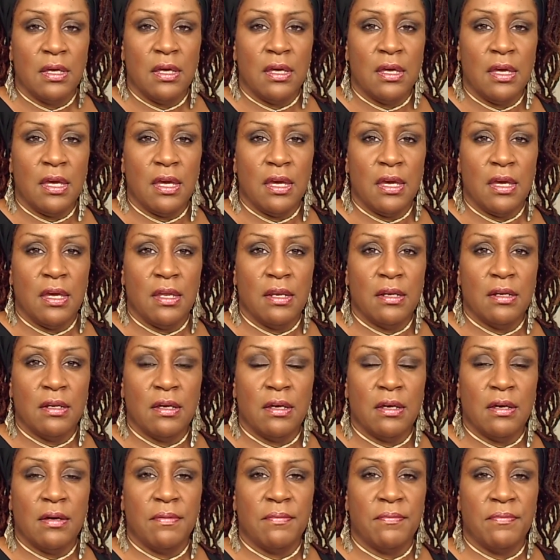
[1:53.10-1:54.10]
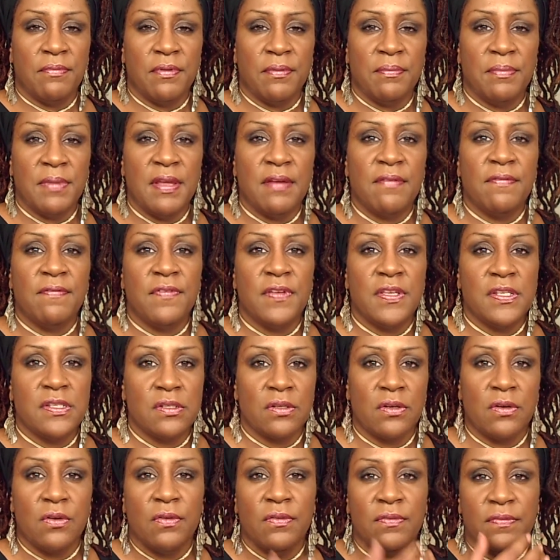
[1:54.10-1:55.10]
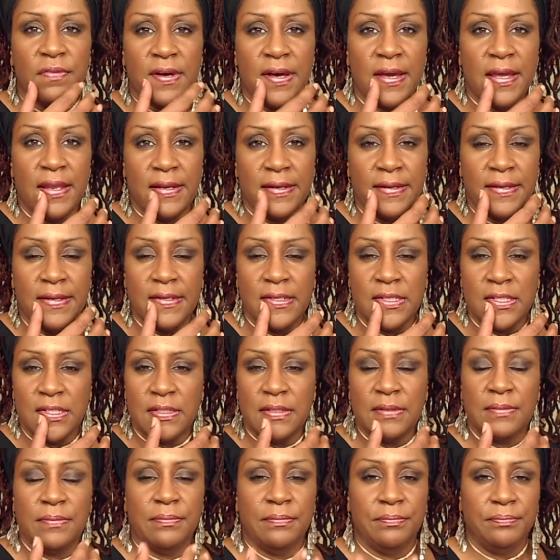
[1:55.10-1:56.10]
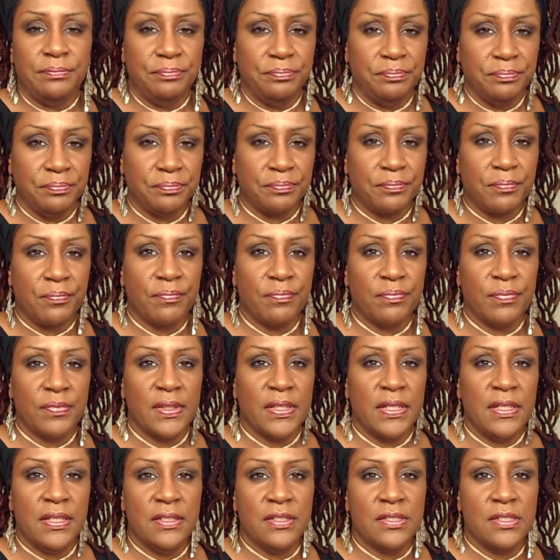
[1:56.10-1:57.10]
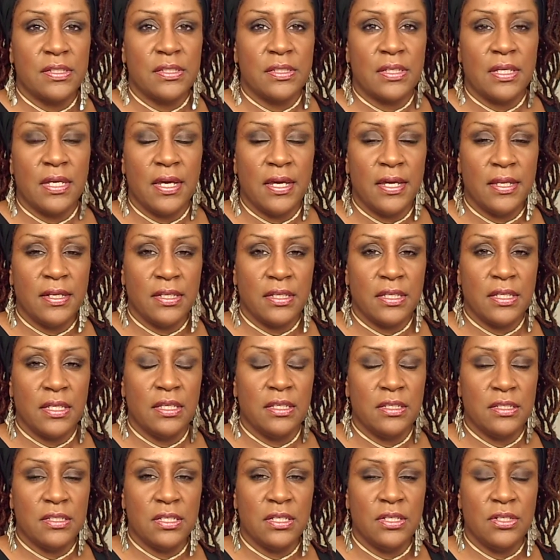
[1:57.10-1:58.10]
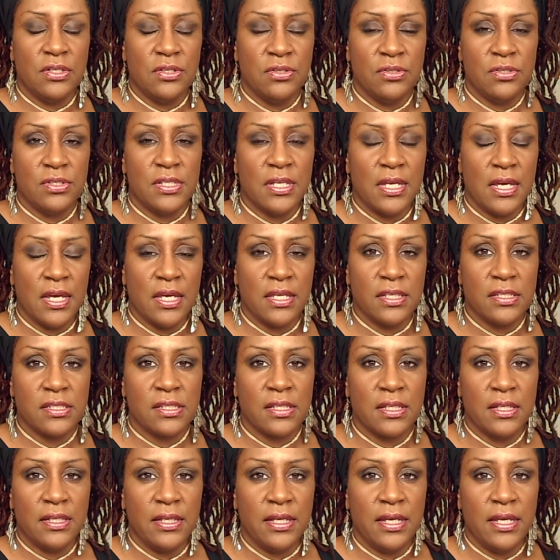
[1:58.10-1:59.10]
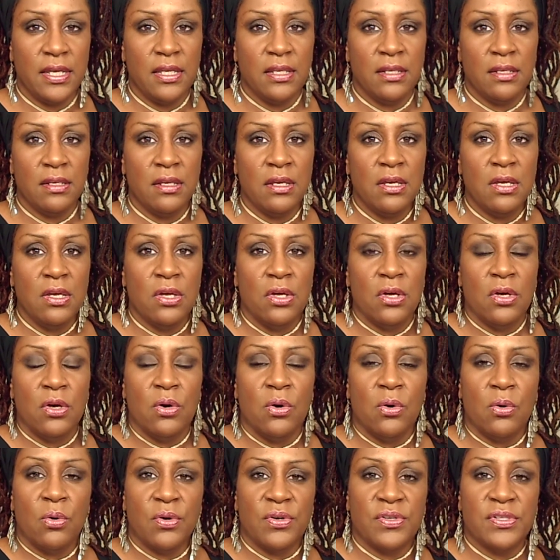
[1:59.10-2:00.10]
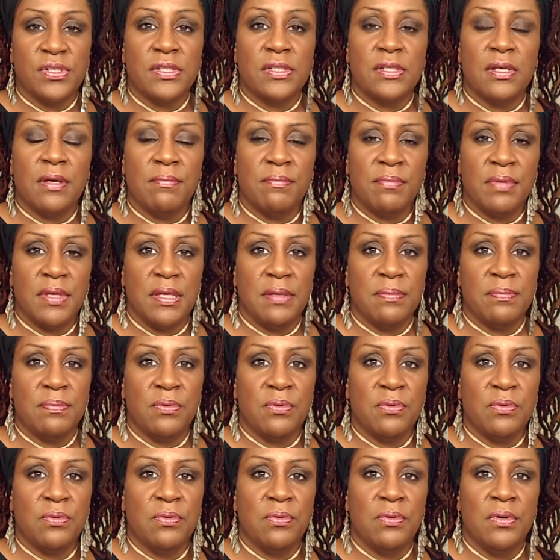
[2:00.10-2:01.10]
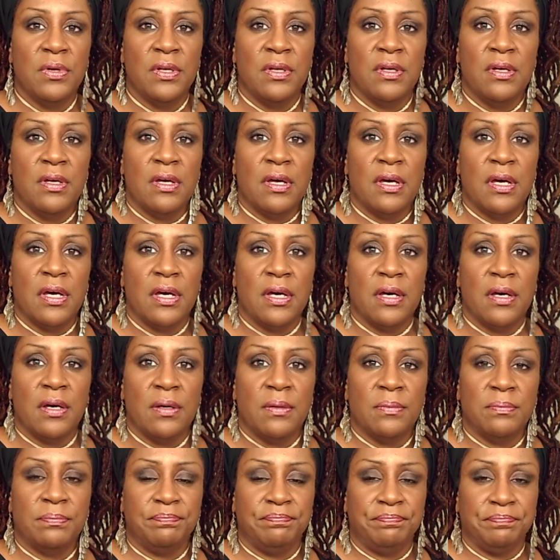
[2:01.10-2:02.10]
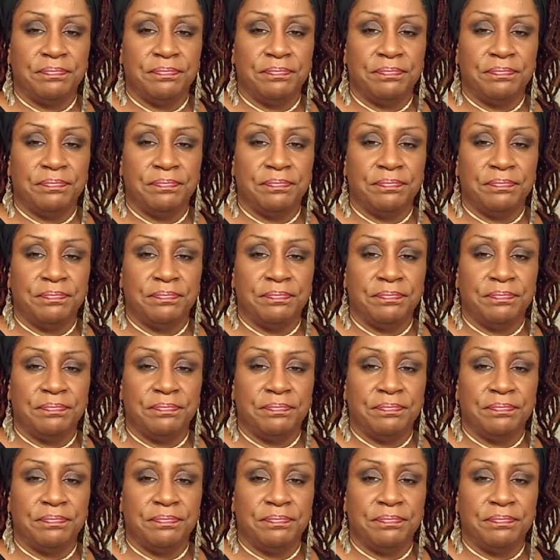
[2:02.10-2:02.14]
And from that physical violence, it just kind of continues to escalate. Or some people are